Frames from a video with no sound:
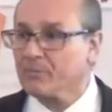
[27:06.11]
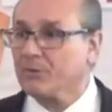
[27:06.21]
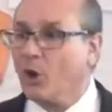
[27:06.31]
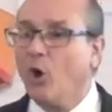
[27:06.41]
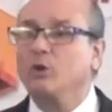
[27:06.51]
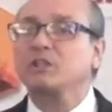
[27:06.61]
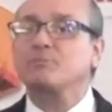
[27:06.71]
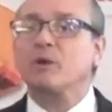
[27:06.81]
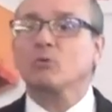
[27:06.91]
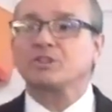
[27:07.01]
The Holy
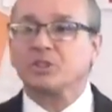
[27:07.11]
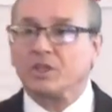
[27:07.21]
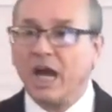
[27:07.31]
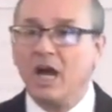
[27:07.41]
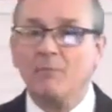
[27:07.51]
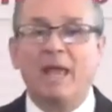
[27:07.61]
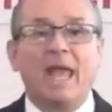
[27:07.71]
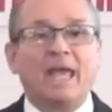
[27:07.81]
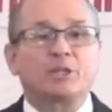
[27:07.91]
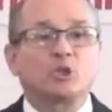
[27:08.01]
Spirit was to come
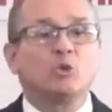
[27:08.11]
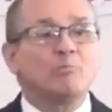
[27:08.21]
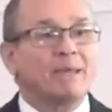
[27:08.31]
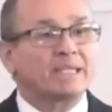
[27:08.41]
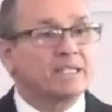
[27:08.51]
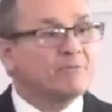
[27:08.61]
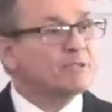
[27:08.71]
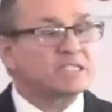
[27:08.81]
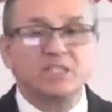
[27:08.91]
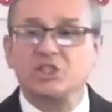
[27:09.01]
and do a
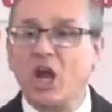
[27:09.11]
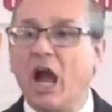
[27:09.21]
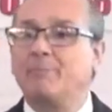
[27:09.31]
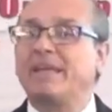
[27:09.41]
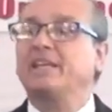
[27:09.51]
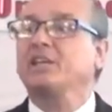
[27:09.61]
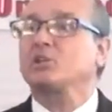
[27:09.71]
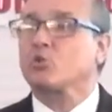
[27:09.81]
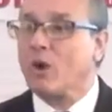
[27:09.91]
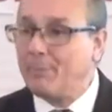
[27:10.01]
magnificent job in
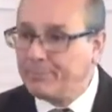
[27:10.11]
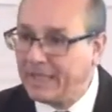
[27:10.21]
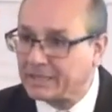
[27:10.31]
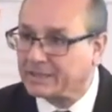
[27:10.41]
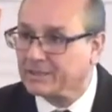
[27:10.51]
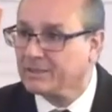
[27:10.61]
his remnant.